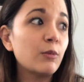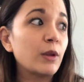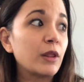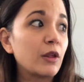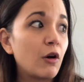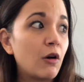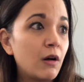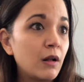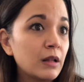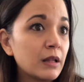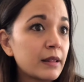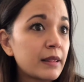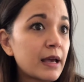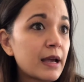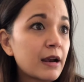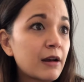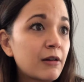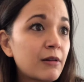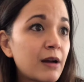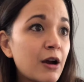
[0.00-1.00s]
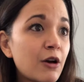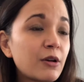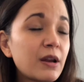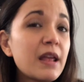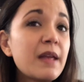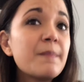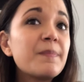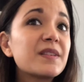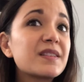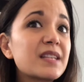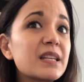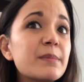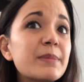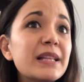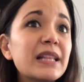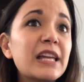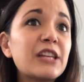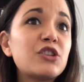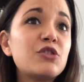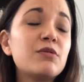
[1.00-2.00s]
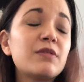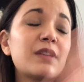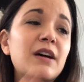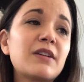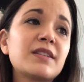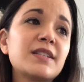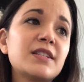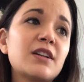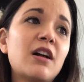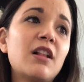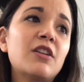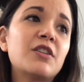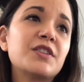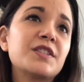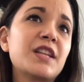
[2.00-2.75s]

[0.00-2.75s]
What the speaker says: with all of that grout, it's going to be like $2,000.